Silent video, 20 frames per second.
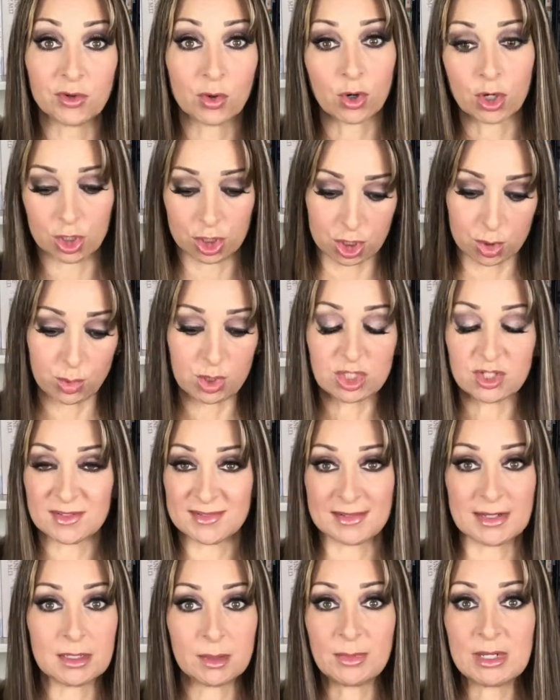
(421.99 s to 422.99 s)
door, she would just
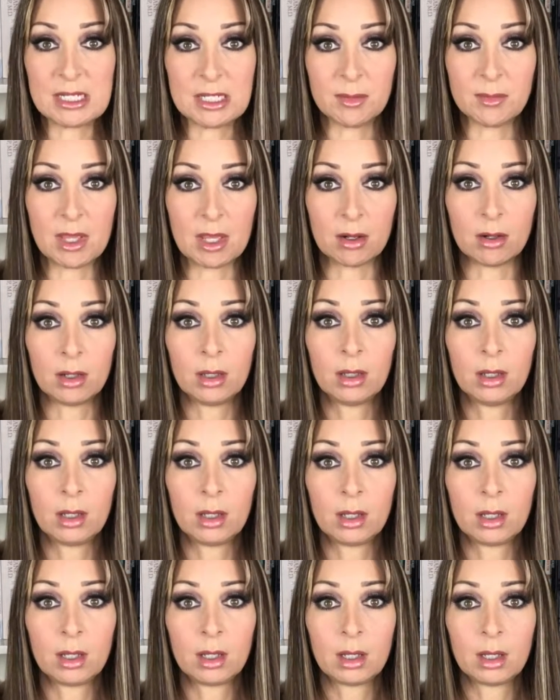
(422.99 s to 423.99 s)
send them an email.
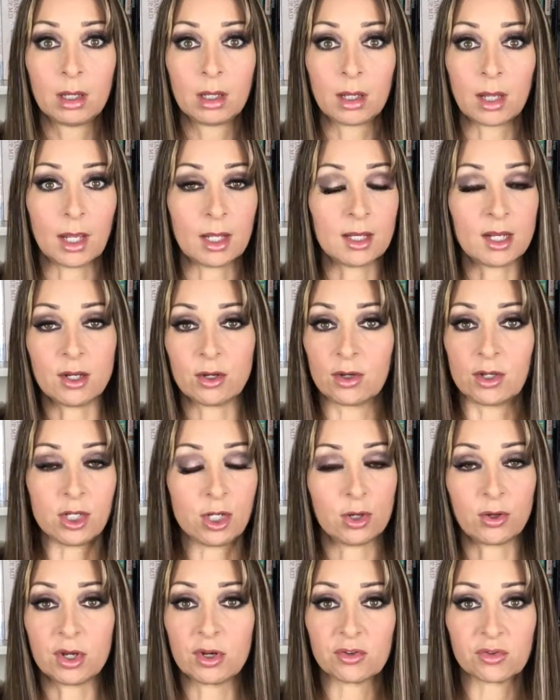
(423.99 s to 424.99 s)
And here,
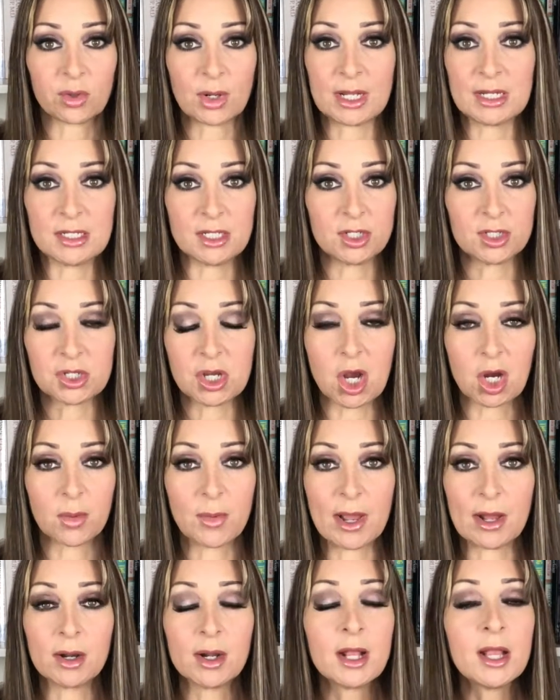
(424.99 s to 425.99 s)
here's what I need to talk
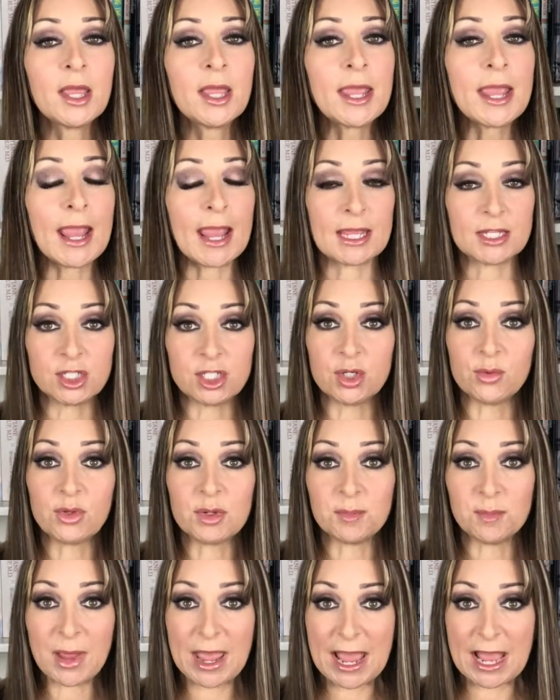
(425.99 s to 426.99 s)
about. And she
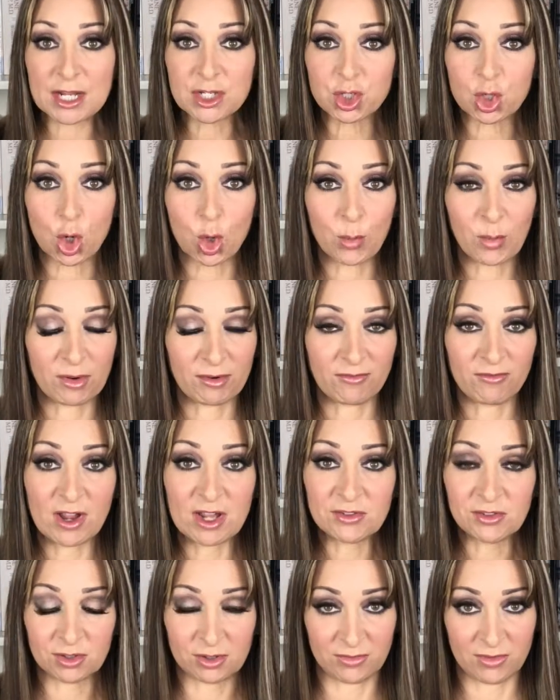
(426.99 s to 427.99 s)
would batch her
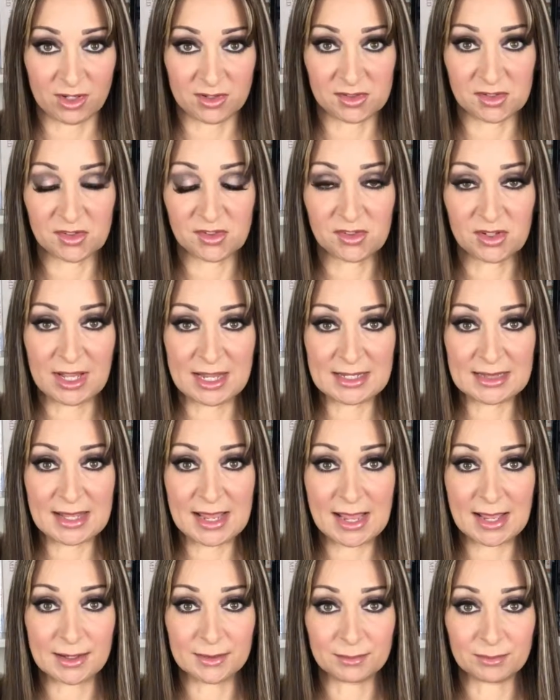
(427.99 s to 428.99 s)
professor visits like
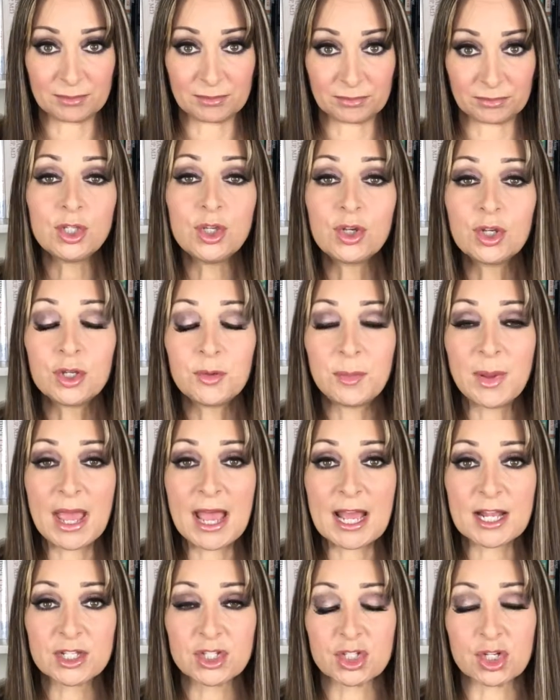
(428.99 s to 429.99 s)
that. You could
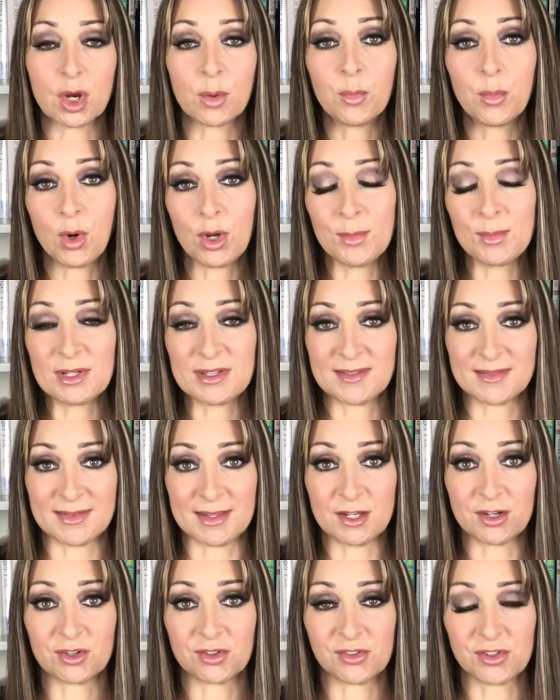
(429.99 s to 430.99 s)
batch appointments
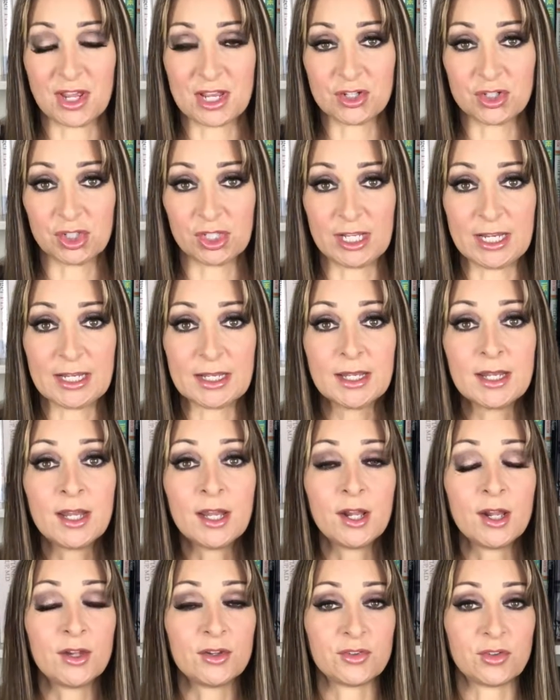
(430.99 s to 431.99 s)
that you're scheduling.
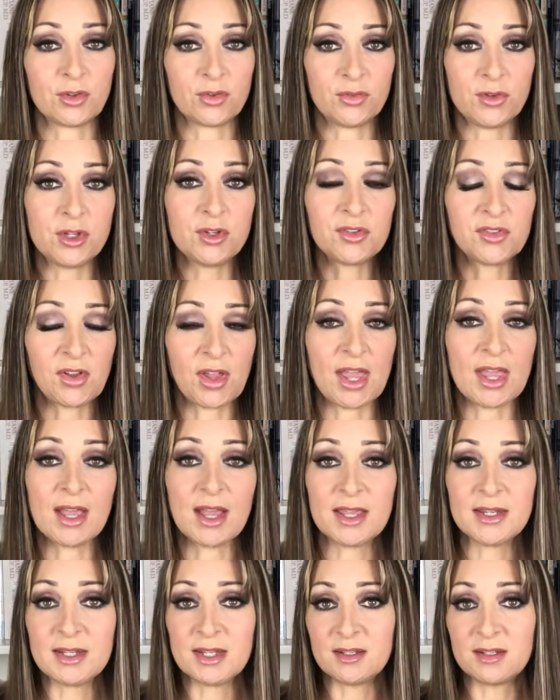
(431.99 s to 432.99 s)
So if you say,
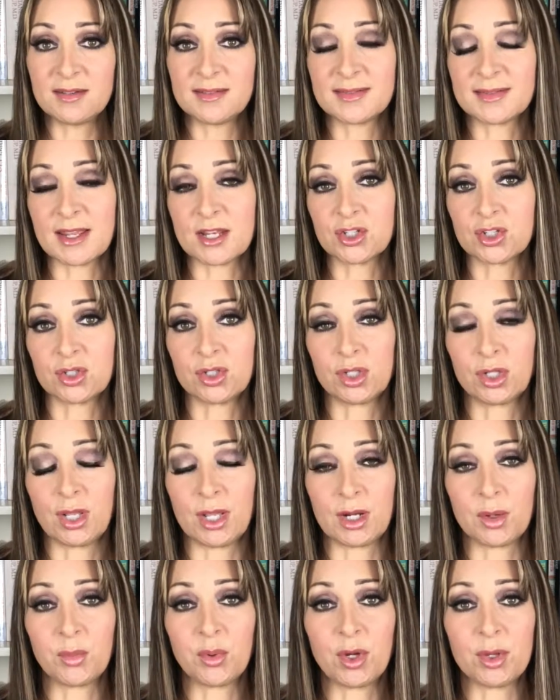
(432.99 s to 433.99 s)
I need to schedule
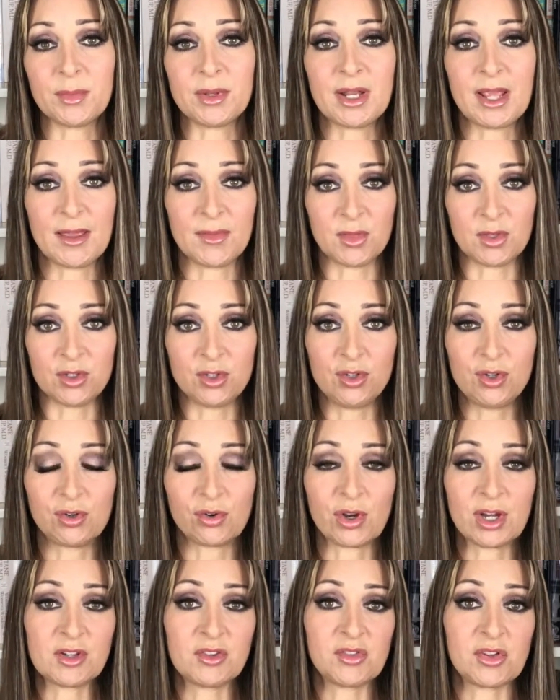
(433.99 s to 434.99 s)
an appointment at the
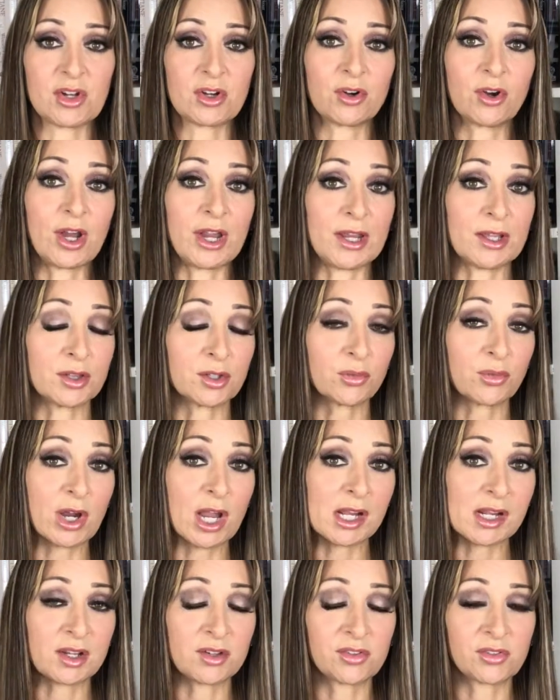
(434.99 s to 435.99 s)
tutoring center and the
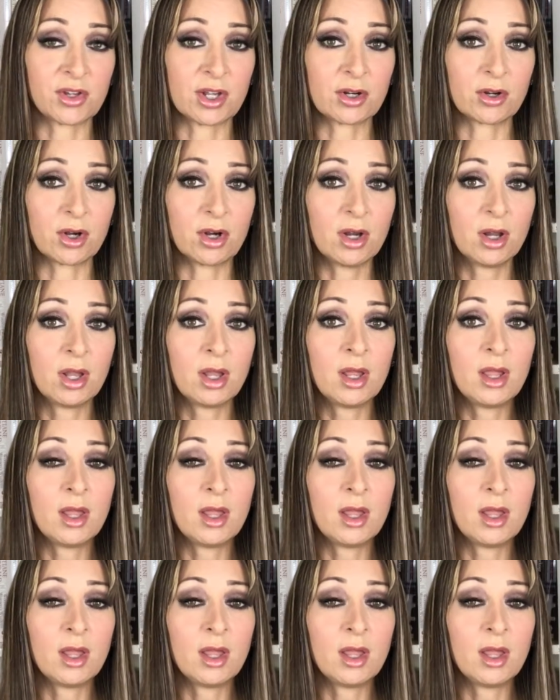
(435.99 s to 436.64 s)
writing center,